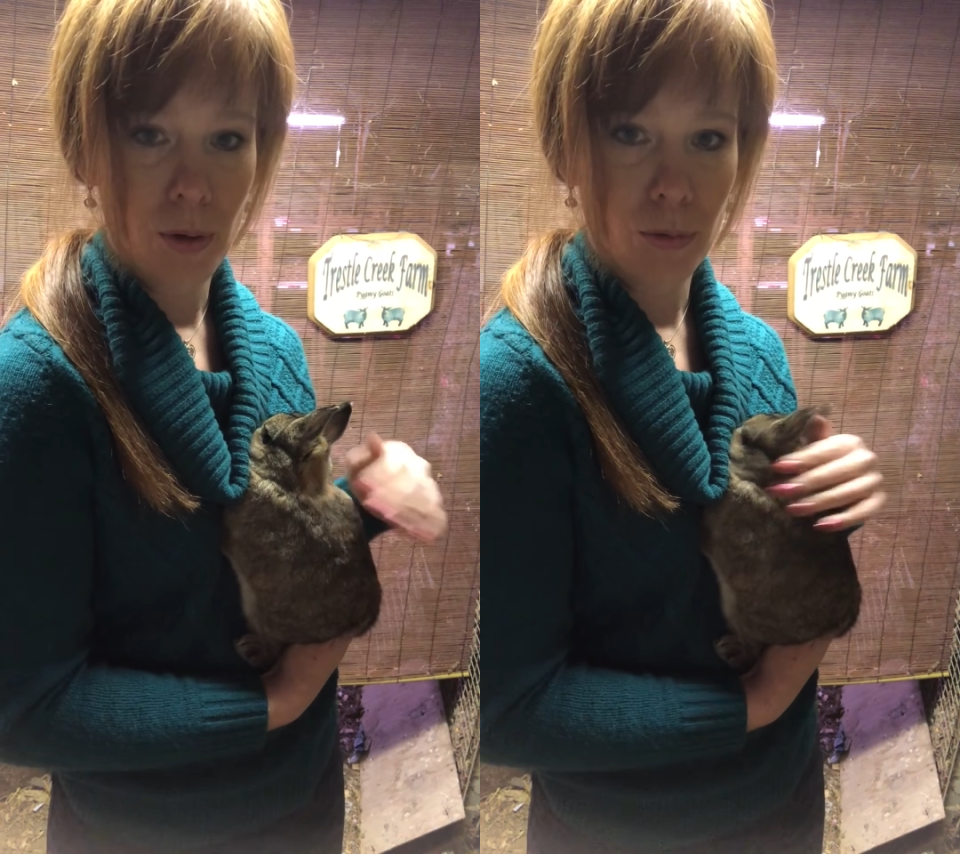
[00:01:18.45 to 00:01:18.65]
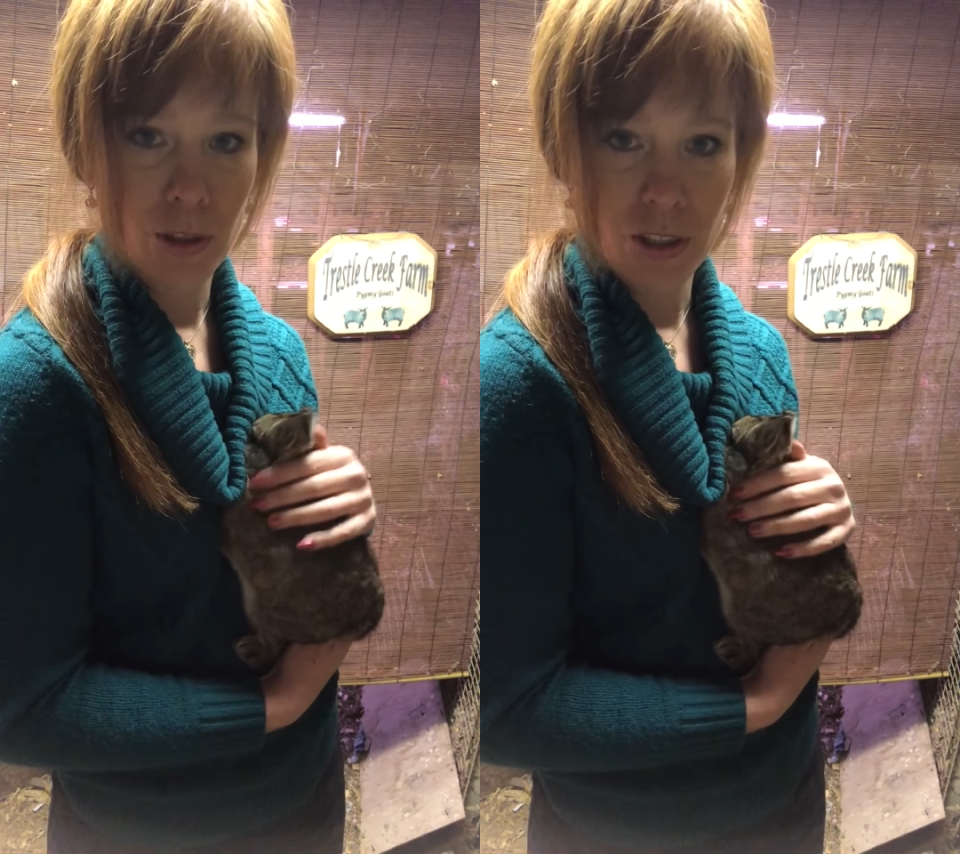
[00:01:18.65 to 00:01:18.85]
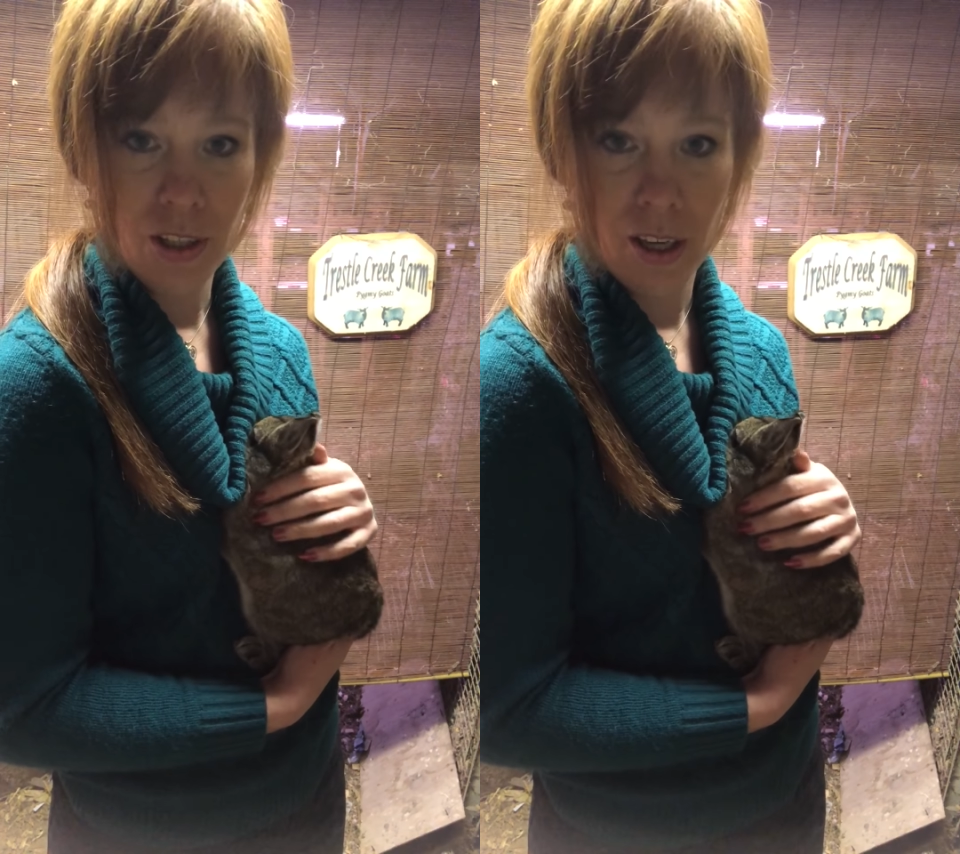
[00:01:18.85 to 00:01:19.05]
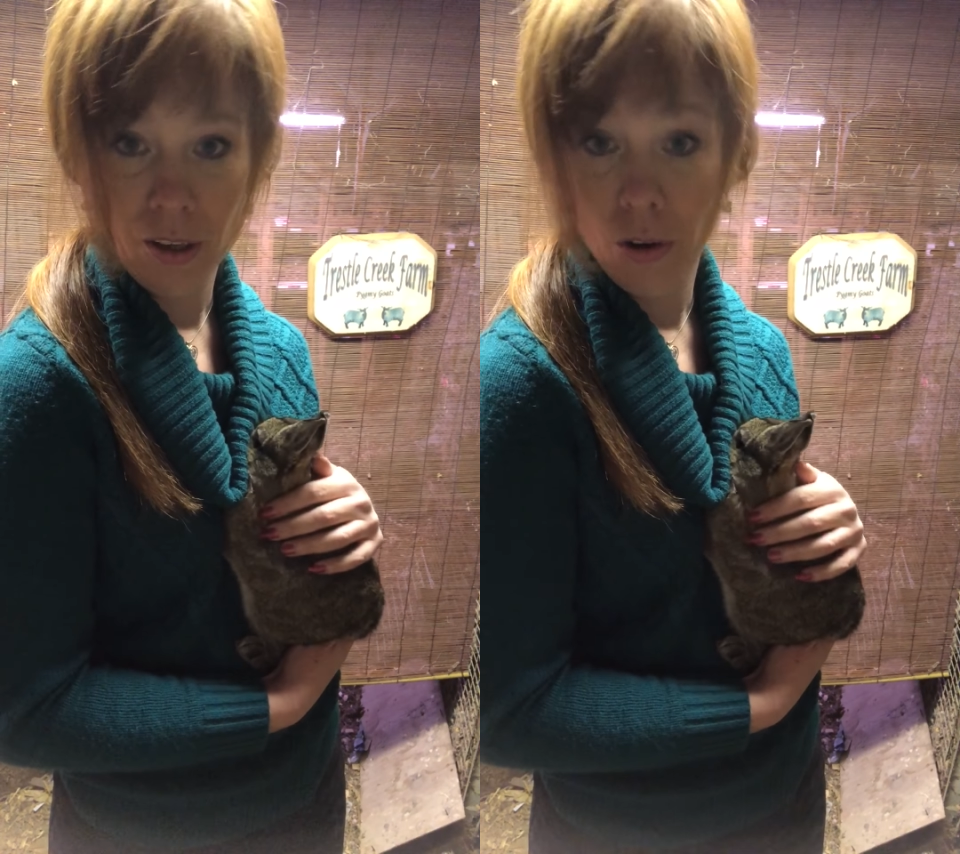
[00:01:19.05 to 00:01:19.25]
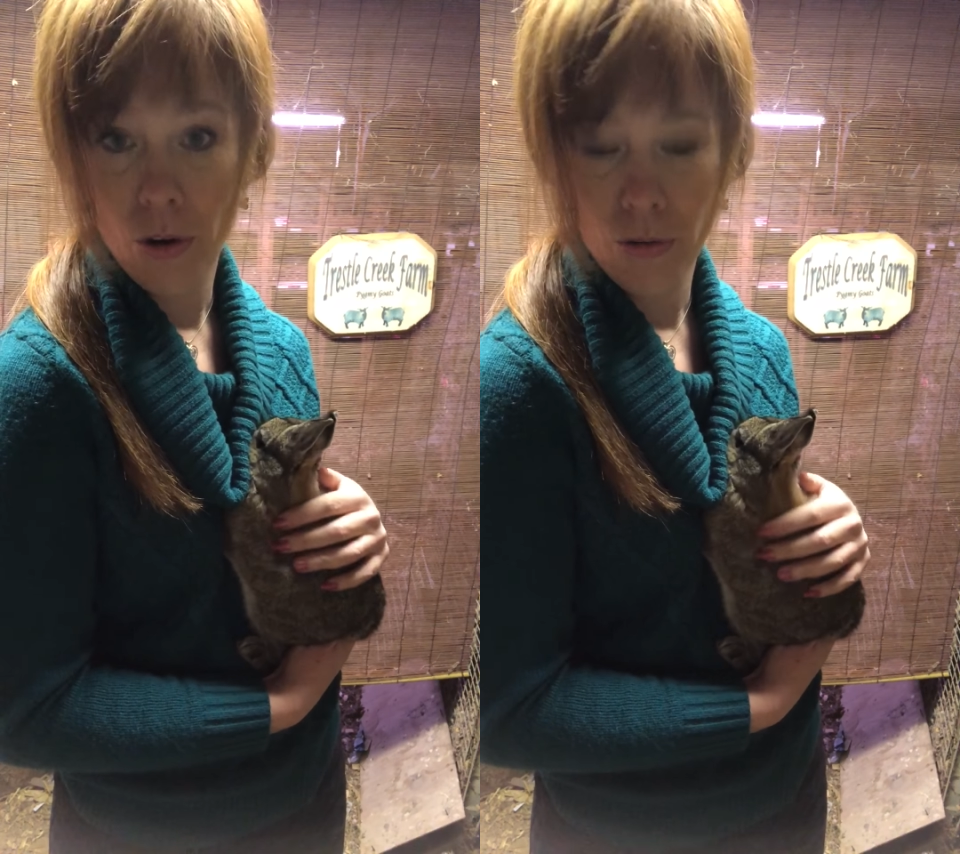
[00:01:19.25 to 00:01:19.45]
but we're just going
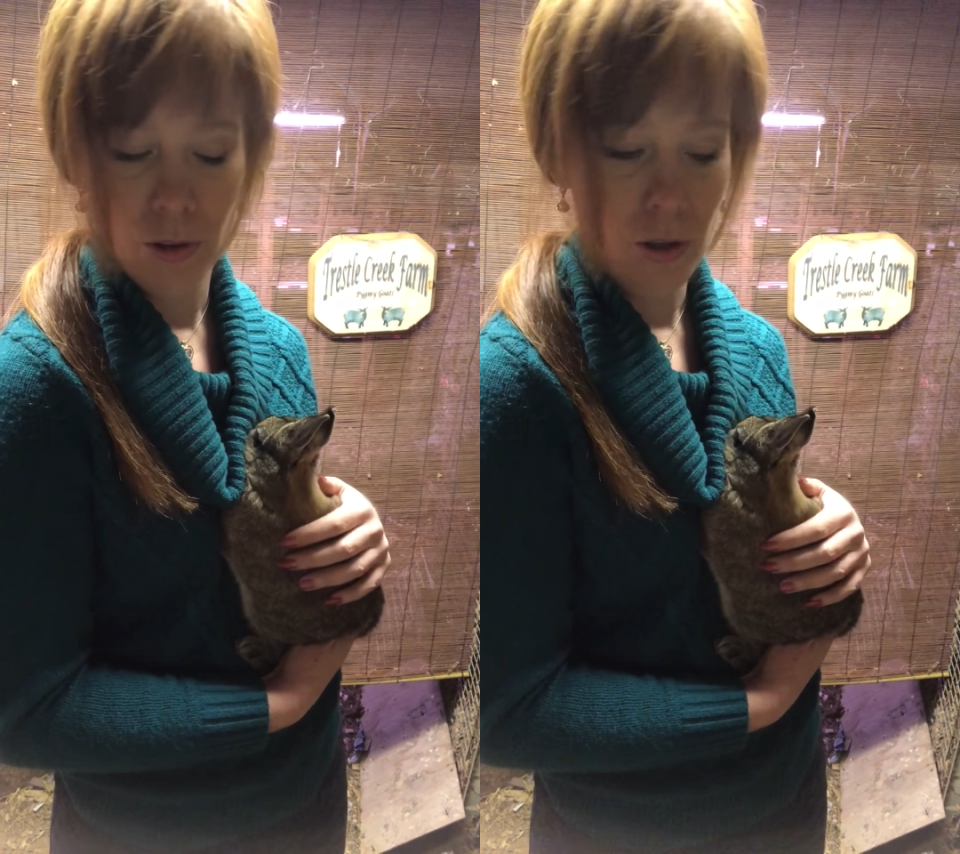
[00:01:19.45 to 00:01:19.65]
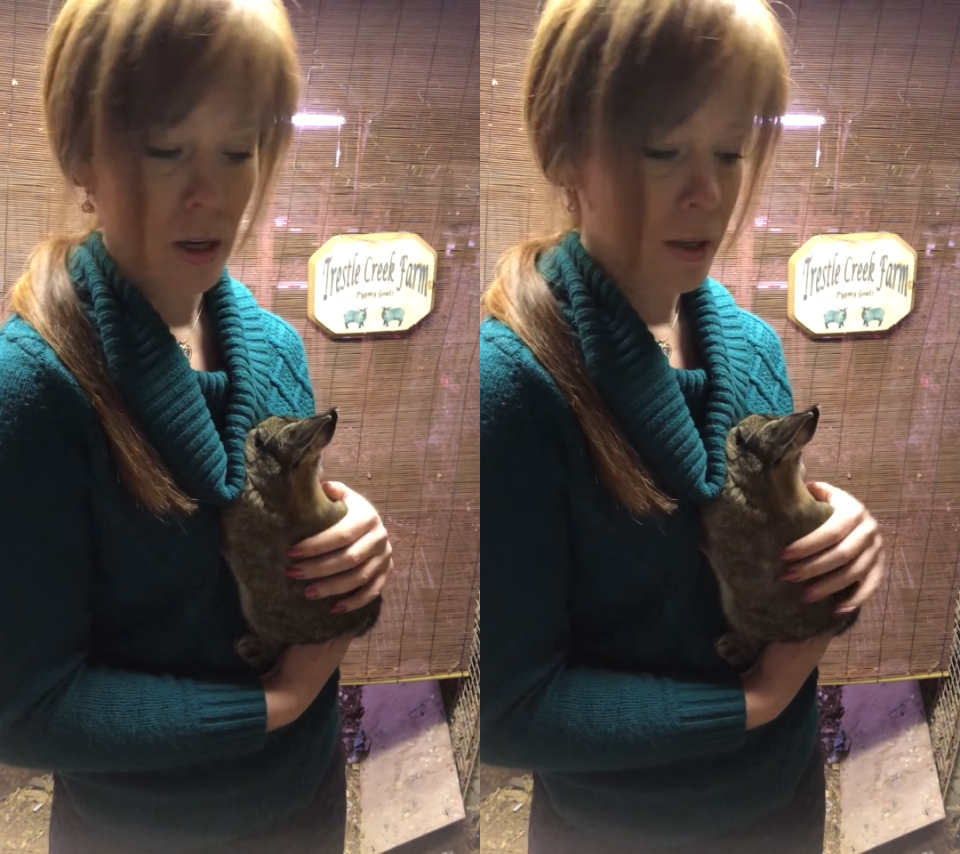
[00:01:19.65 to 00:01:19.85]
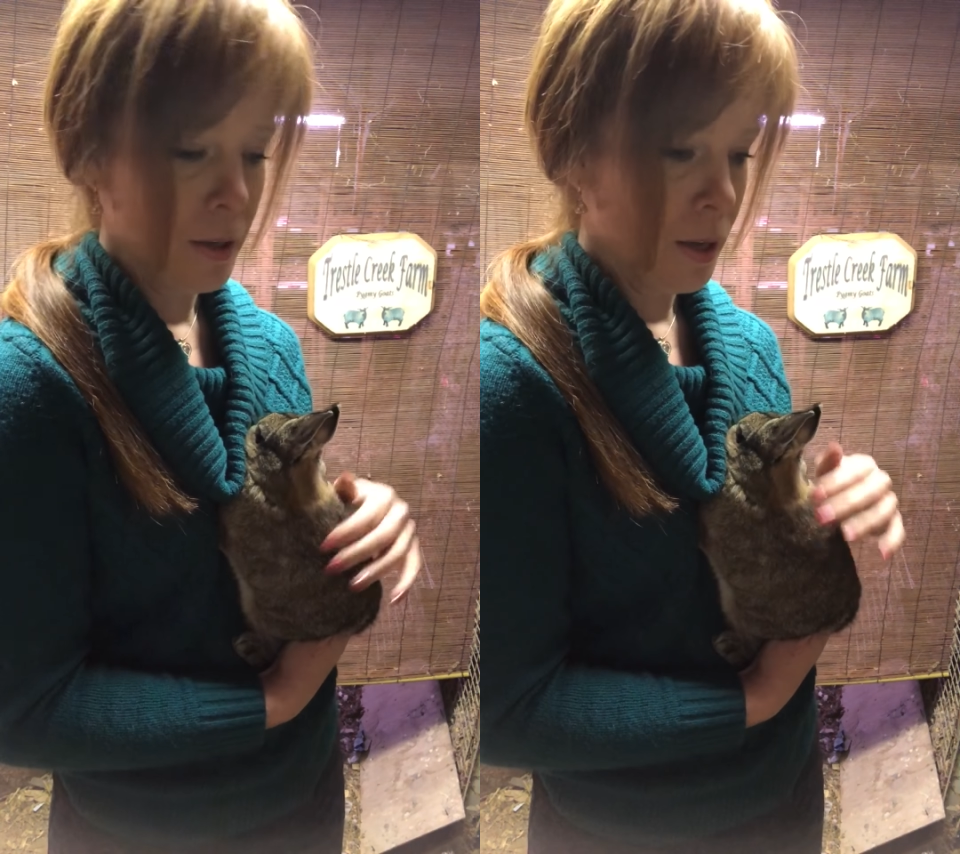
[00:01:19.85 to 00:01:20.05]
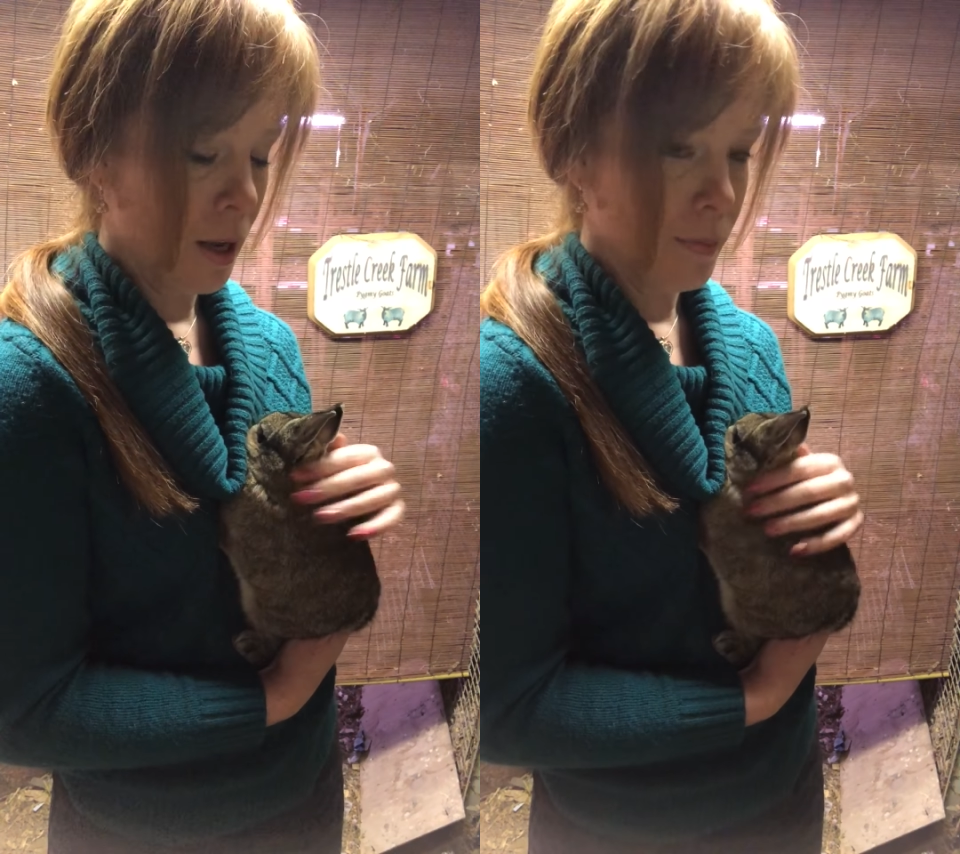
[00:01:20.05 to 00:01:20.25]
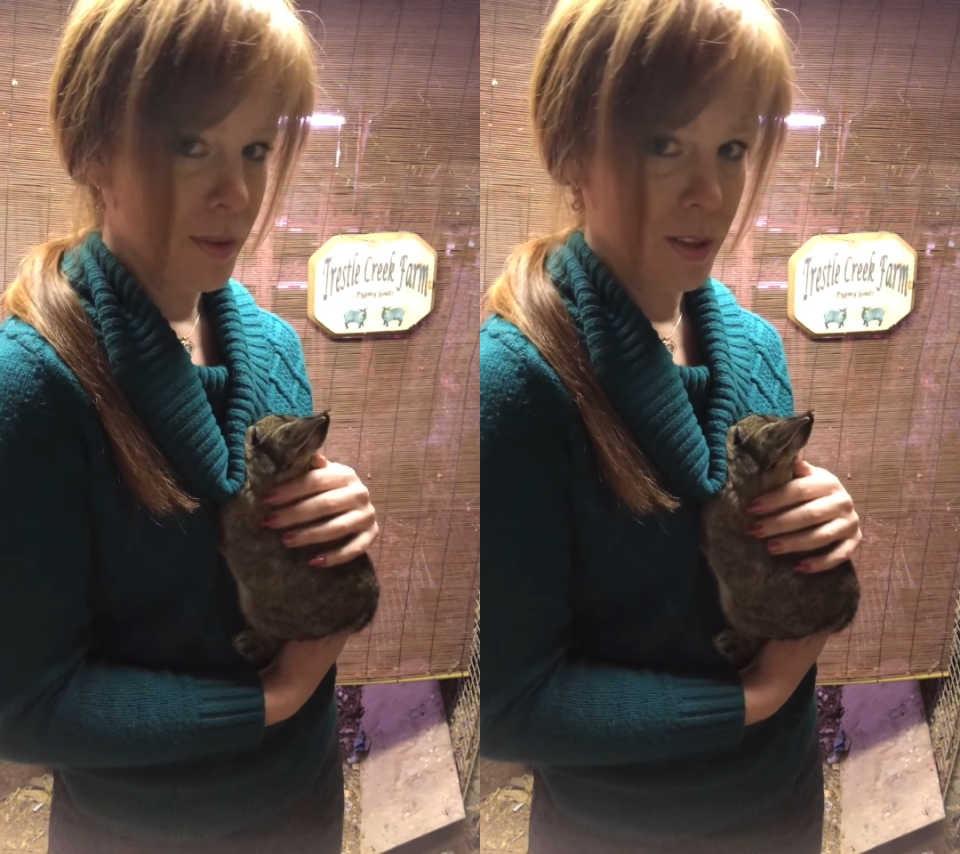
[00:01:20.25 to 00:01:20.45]
to go over
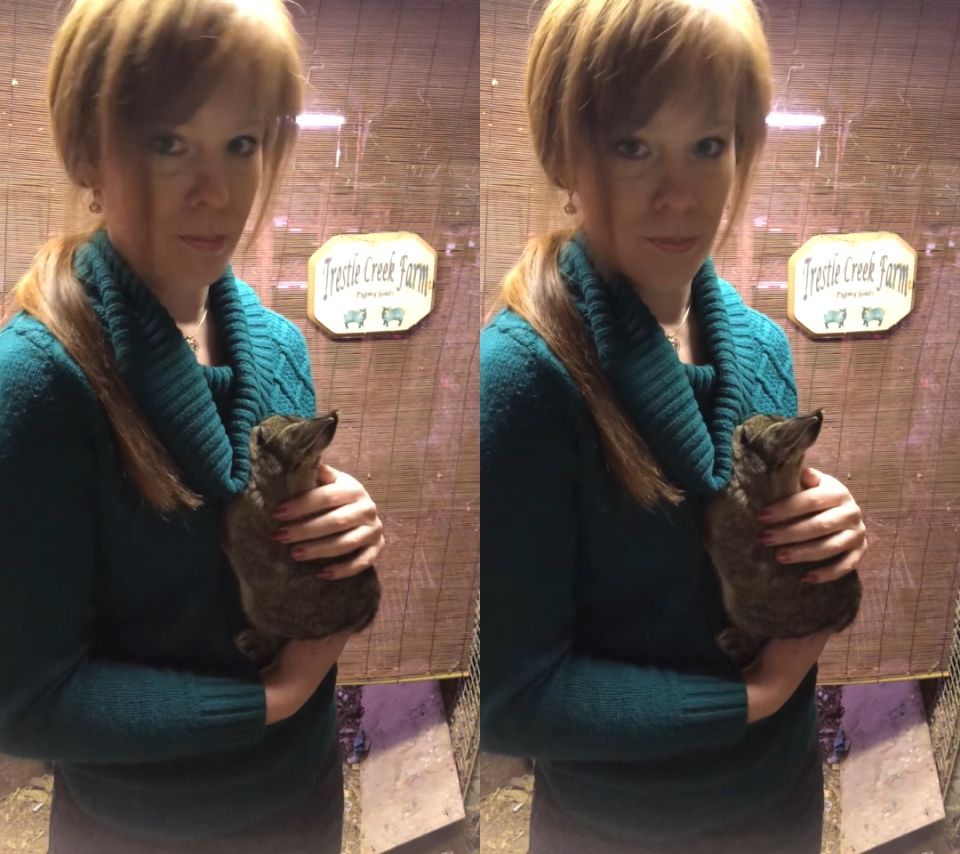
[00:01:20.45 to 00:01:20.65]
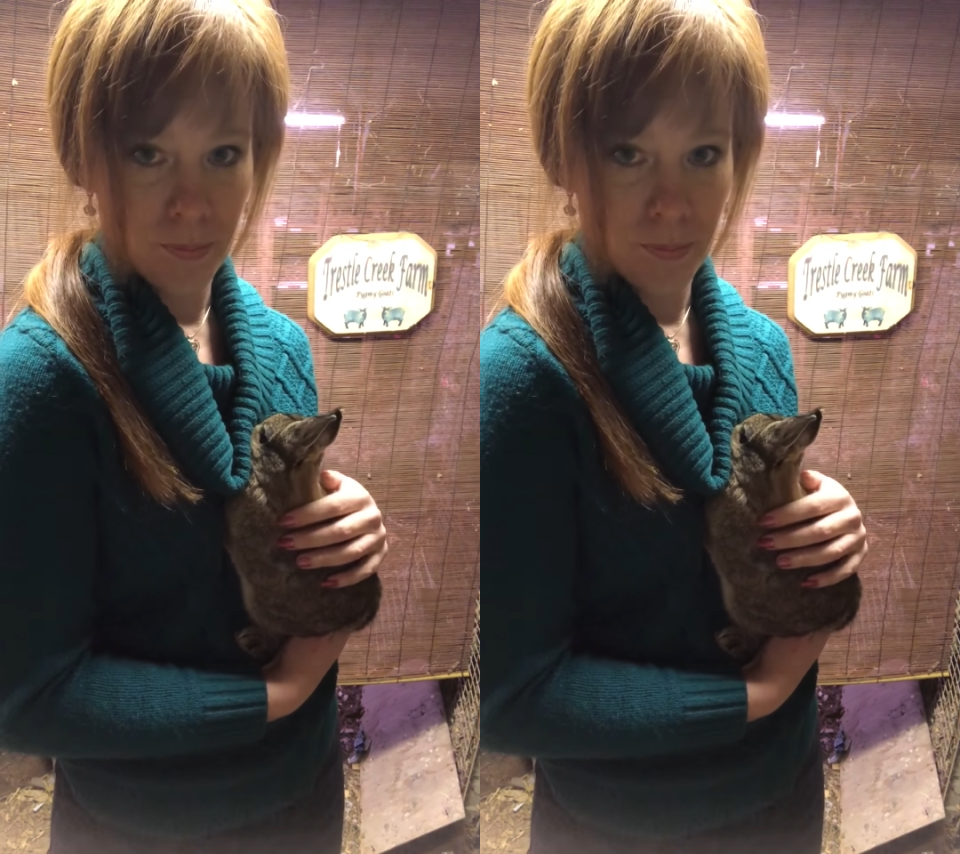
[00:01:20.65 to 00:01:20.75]
some